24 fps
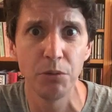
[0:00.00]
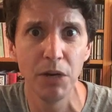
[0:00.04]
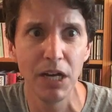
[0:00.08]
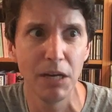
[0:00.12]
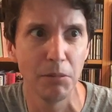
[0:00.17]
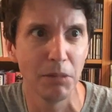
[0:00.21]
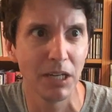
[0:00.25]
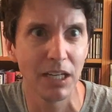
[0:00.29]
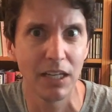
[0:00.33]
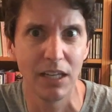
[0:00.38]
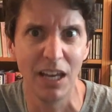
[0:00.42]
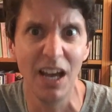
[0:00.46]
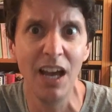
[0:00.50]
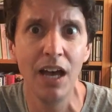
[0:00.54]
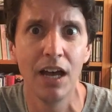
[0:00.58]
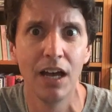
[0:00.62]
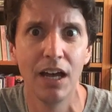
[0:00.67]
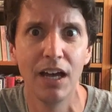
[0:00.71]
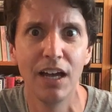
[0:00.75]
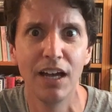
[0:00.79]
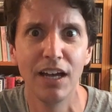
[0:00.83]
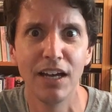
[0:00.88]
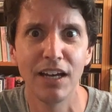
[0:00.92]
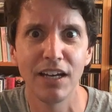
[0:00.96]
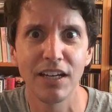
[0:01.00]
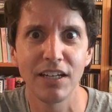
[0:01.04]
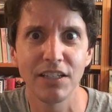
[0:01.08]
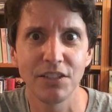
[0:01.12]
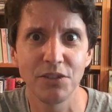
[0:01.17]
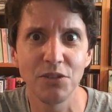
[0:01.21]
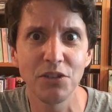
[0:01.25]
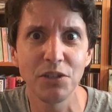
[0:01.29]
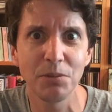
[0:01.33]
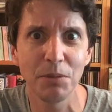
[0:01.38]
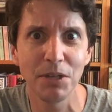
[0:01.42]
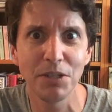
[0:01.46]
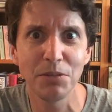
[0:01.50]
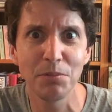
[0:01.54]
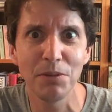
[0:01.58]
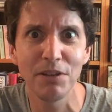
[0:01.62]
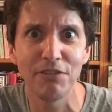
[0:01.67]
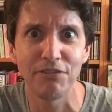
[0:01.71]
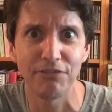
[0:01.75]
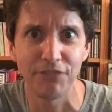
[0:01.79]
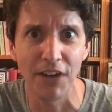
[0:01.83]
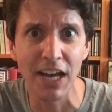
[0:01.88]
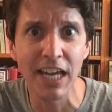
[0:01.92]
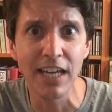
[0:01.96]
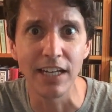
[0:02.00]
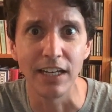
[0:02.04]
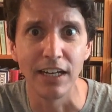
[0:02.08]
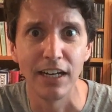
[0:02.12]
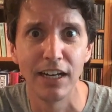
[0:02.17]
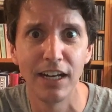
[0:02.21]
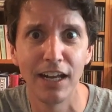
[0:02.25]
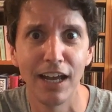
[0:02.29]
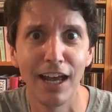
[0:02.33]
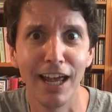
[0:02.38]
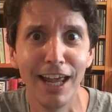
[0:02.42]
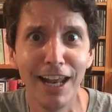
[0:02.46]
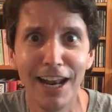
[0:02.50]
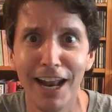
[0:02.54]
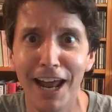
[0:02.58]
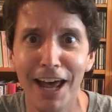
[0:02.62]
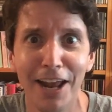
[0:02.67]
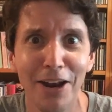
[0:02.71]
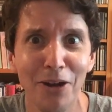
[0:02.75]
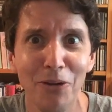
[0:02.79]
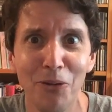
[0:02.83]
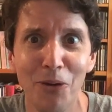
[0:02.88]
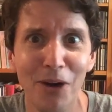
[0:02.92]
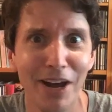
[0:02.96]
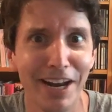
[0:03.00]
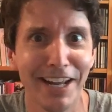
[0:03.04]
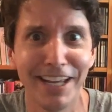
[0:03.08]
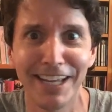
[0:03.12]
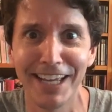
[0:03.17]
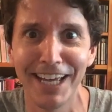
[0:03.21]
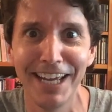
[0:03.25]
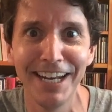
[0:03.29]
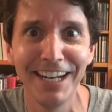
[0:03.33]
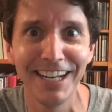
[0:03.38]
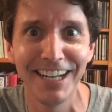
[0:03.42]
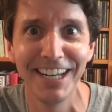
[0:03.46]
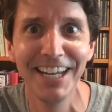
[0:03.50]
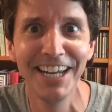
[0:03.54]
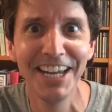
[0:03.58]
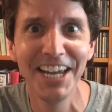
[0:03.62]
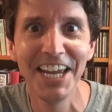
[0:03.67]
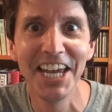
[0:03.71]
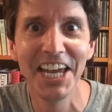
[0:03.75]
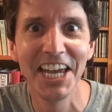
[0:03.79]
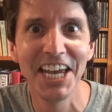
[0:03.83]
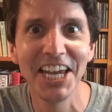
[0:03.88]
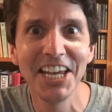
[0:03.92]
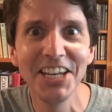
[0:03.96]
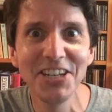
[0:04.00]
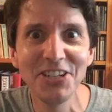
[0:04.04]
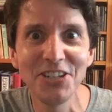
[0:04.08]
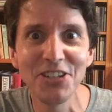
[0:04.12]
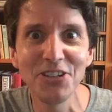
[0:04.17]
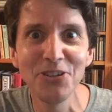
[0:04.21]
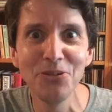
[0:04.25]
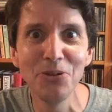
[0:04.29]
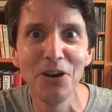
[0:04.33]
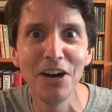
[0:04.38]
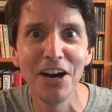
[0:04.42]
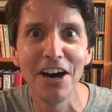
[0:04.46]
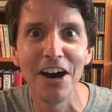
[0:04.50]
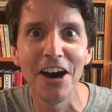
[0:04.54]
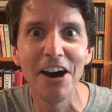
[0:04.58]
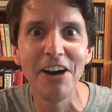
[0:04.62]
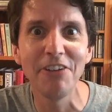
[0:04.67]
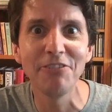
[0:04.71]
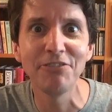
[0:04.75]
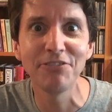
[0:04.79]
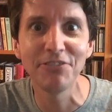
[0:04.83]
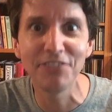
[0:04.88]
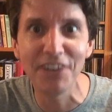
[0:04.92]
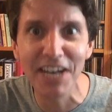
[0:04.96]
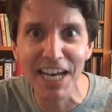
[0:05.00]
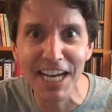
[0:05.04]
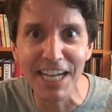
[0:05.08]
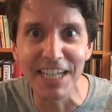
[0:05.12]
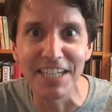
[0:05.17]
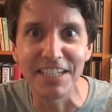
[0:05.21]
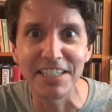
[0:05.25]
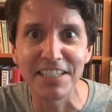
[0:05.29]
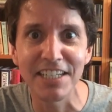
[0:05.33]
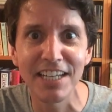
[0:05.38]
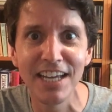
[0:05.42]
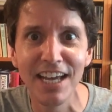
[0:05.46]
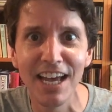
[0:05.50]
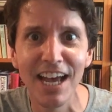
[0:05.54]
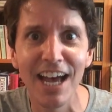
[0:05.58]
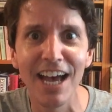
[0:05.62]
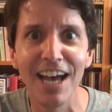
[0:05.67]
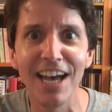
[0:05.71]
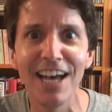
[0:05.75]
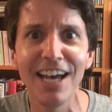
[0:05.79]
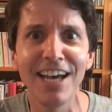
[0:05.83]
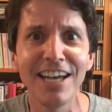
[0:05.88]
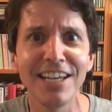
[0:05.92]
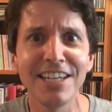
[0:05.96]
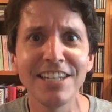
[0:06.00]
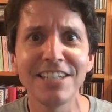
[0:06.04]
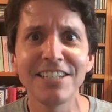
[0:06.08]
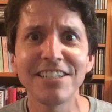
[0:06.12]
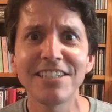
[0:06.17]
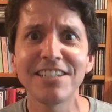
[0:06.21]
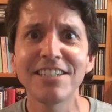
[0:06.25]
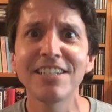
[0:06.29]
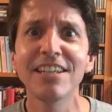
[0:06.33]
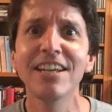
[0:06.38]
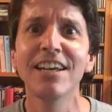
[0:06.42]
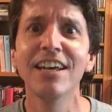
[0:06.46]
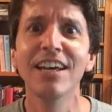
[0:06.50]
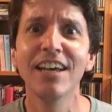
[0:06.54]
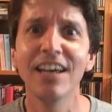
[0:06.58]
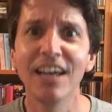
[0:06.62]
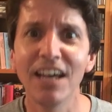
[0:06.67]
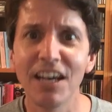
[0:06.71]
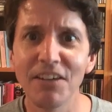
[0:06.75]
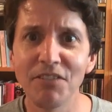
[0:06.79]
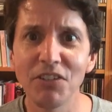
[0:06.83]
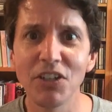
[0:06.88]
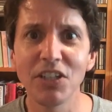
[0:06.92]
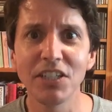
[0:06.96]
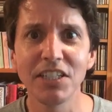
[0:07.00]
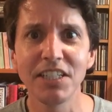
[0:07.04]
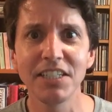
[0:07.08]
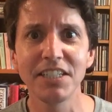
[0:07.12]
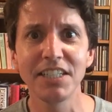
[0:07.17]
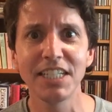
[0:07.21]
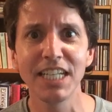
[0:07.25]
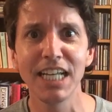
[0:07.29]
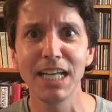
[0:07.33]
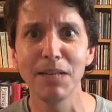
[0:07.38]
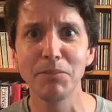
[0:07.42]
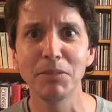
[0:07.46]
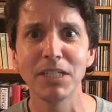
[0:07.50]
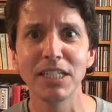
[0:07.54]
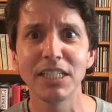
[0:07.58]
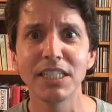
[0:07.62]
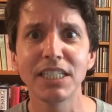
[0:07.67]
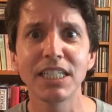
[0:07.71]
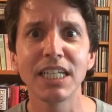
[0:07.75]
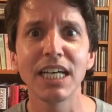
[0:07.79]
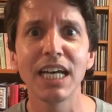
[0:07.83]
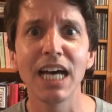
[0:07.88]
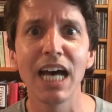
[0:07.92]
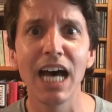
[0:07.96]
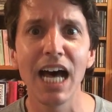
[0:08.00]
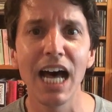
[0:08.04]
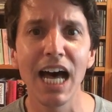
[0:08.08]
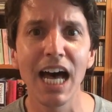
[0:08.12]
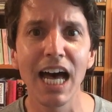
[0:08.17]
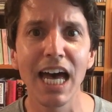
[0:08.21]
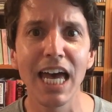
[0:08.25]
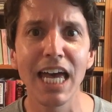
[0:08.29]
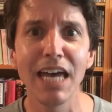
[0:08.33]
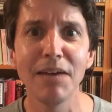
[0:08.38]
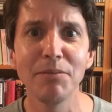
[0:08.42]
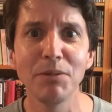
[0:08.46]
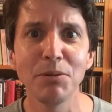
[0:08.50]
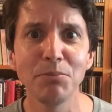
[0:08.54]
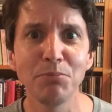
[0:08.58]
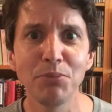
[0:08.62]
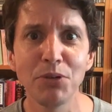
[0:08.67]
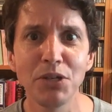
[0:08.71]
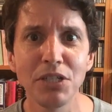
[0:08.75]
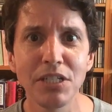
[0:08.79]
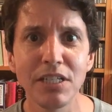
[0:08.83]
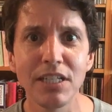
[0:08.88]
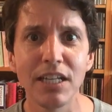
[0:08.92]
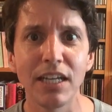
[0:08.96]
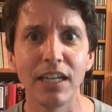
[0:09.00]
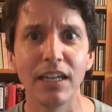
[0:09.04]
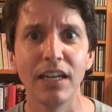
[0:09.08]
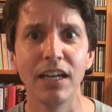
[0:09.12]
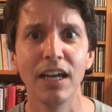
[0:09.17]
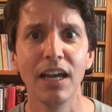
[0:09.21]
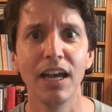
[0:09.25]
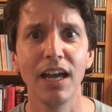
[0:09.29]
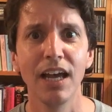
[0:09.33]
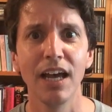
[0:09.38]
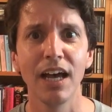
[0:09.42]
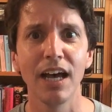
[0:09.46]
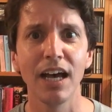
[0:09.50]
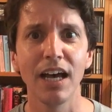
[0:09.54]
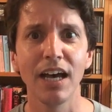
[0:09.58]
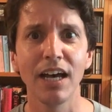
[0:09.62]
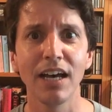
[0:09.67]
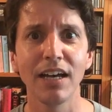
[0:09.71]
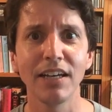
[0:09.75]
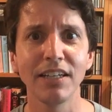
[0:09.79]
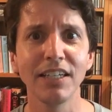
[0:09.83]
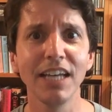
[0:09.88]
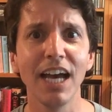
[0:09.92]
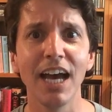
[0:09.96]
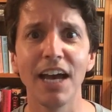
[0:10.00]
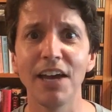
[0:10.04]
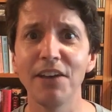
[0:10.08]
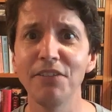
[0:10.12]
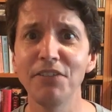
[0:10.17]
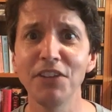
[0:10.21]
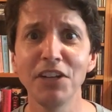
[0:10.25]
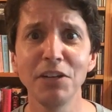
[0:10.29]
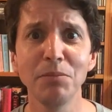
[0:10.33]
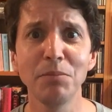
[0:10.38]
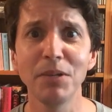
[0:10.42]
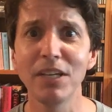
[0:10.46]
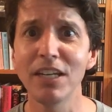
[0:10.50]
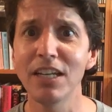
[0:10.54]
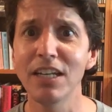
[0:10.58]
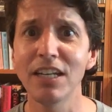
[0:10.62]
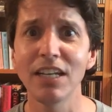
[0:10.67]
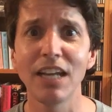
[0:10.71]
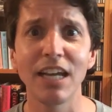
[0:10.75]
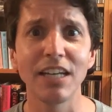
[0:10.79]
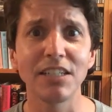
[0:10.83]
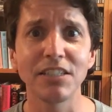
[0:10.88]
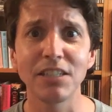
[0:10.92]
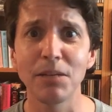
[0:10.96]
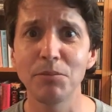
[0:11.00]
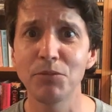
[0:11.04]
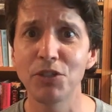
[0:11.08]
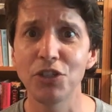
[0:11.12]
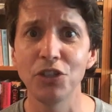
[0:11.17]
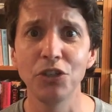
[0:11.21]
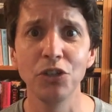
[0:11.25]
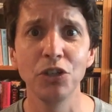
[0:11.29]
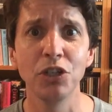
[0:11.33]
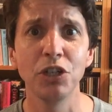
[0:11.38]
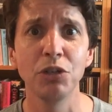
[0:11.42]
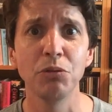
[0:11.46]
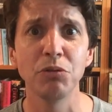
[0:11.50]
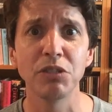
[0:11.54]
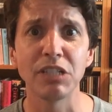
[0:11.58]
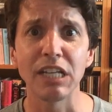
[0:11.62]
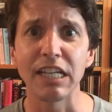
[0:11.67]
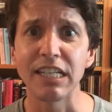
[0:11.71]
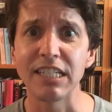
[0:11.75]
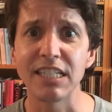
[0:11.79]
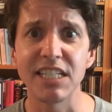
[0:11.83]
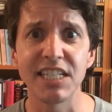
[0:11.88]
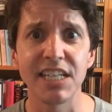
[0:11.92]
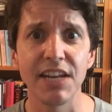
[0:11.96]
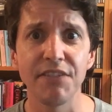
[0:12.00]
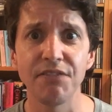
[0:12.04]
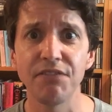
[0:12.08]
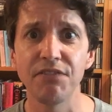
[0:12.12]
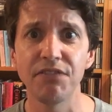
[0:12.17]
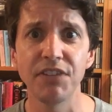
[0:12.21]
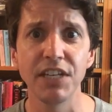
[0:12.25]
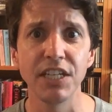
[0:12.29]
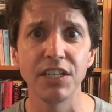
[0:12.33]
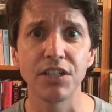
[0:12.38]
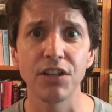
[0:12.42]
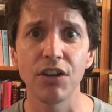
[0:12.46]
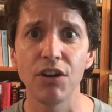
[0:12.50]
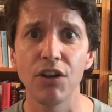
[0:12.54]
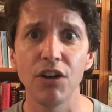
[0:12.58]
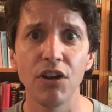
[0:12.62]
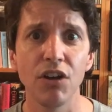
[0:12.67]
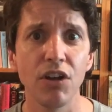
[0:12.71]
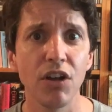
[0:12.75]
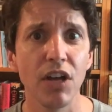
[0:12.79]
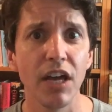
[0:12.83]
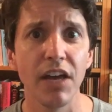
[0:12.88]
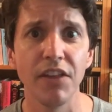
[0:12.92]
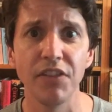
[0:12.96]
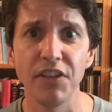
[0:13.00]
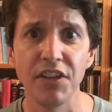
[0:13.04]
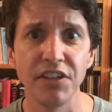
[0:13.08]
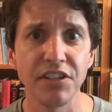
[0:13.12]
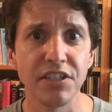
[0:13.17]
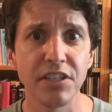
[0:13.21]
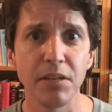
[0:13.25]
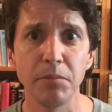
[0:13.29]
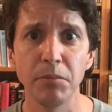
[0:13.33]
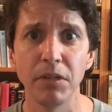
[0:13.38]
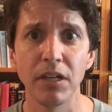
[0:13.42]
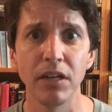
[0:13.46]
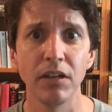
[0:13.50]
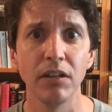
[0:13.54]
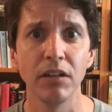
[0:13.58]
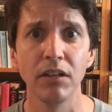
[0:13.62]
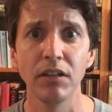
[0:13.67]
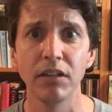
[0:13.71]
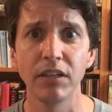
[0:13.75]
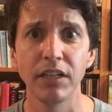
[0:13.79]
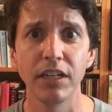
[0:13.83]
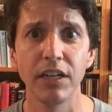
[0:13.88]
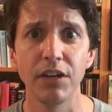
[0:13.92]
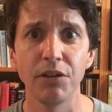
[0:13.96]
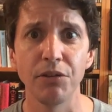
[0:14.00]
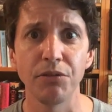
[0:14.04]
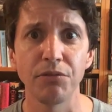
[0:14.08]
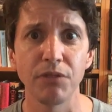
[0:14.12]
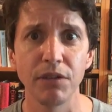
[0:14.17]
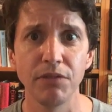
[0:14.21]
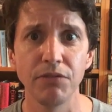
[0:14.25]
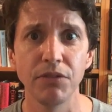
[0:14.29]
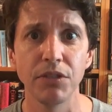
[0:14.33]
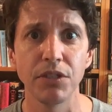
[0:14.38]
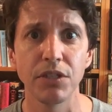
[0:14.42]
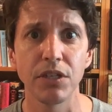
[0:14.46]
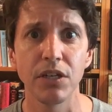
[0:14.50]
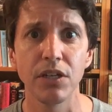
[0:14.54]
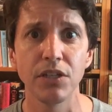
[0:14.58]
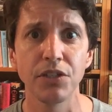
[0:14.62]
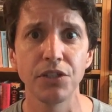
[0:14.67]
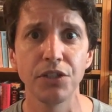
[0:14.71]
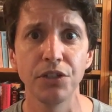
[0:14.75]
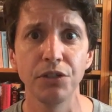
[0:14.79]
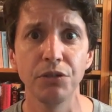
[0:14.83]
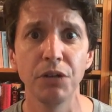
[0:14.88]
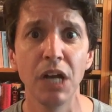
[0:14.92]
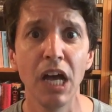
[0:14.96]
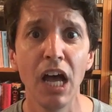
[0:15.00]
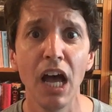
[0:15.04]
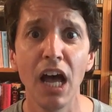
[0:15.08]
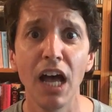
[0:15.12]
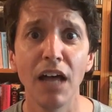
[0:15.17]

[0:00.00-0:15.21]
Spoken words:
away. I'm like, yeah, because there was about to be a fight, and I don't want to get into a fight. As already established, I am a pussy. Yeah, if it had been like some dude who was like 7 feet tall and then some little, you know, 3 foot tall dude,